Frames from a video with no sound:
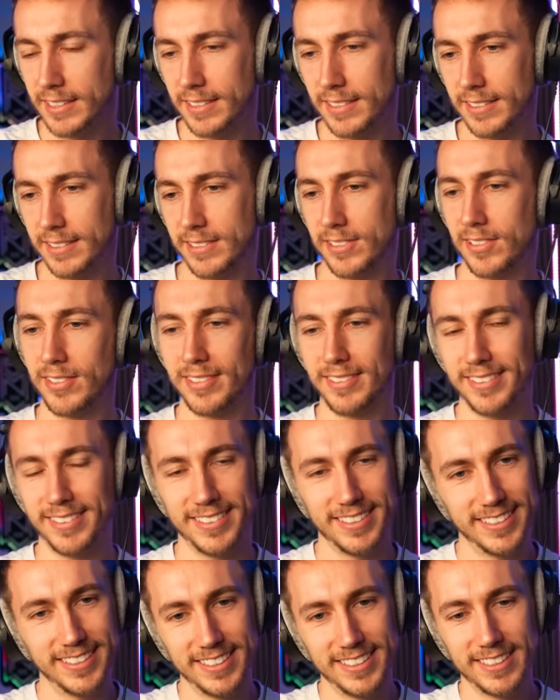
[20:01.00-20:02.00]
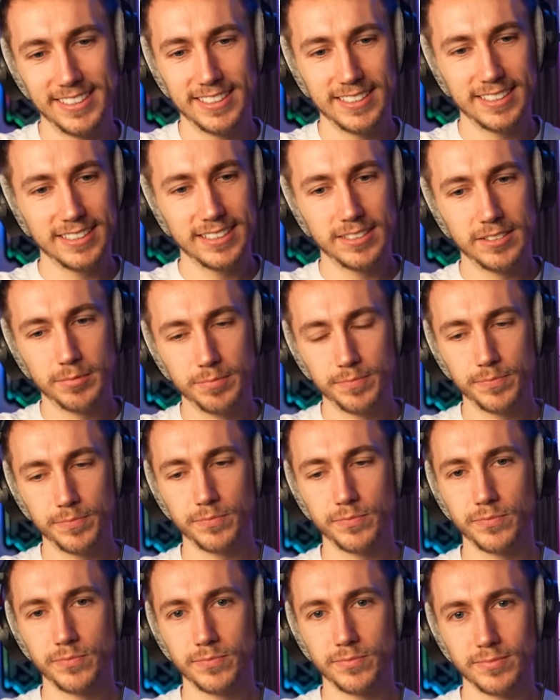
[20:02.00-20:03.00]
KSI is more
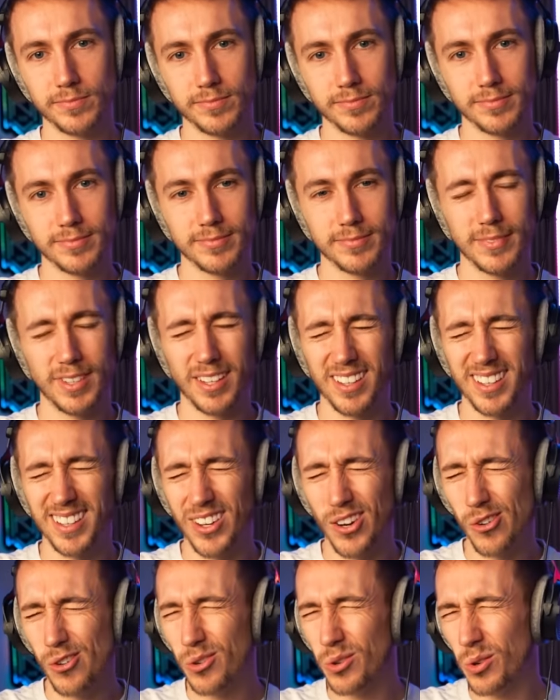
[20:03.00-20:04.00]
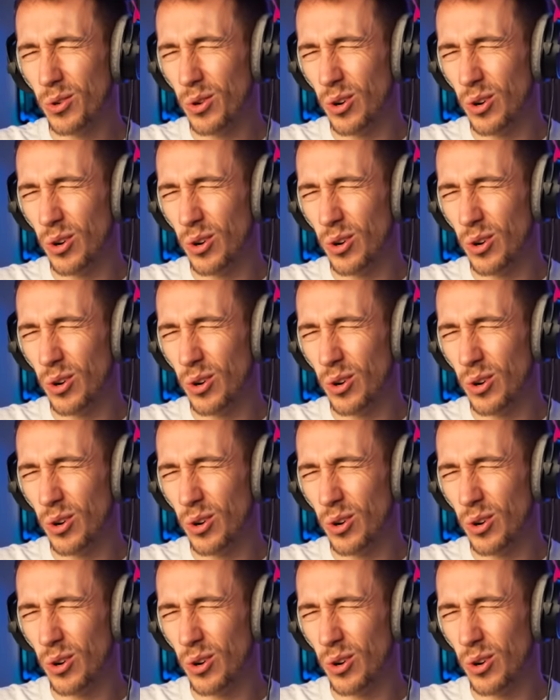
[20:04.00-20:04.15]
famous than Tyson Fury.